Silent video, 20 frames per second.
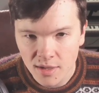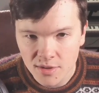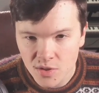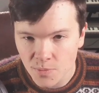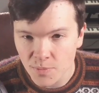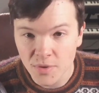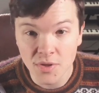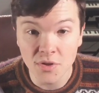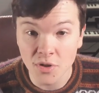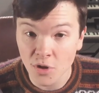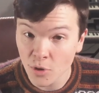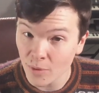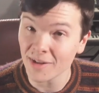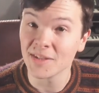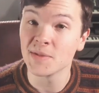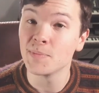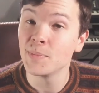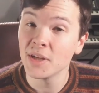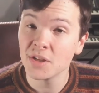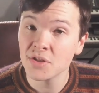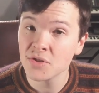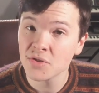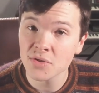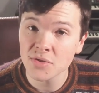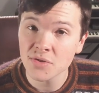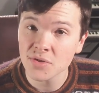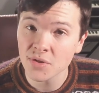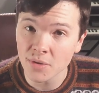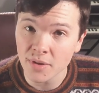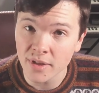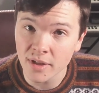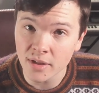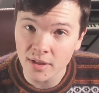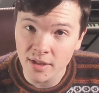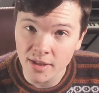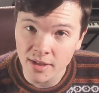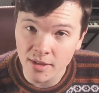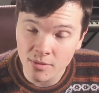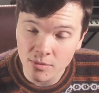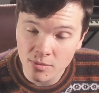to be the correct pitch so that
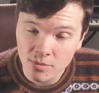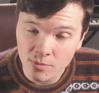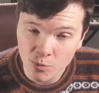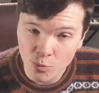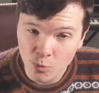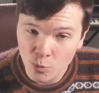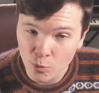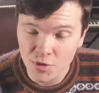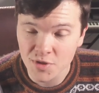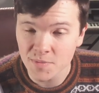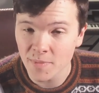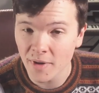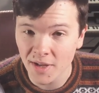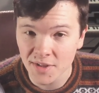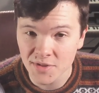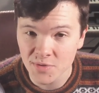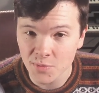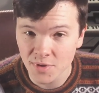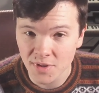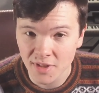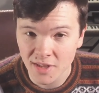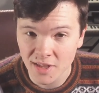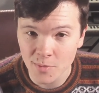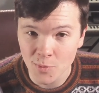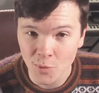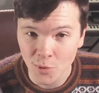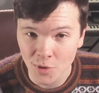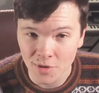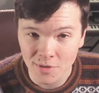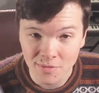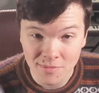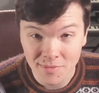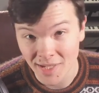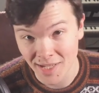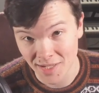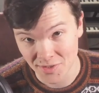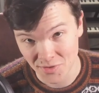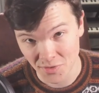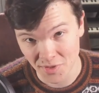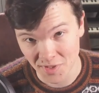it responds with the keyboard
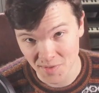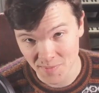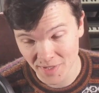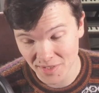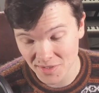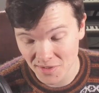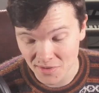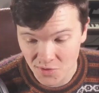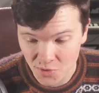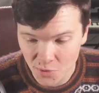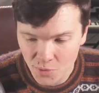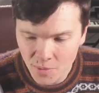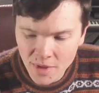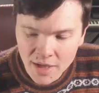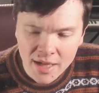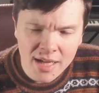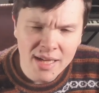as you'd expect it to.